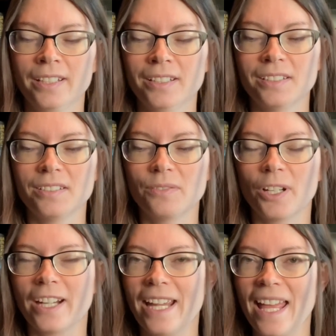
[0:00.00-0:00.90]
This is a
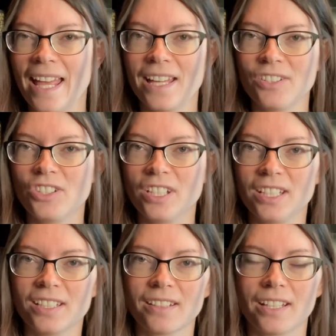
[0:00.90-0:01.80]
very
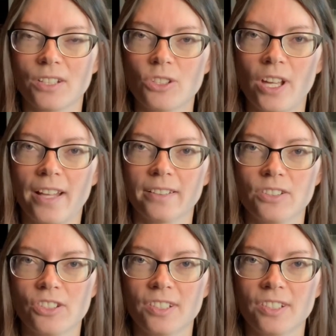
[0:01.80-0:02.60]
edgy, challenge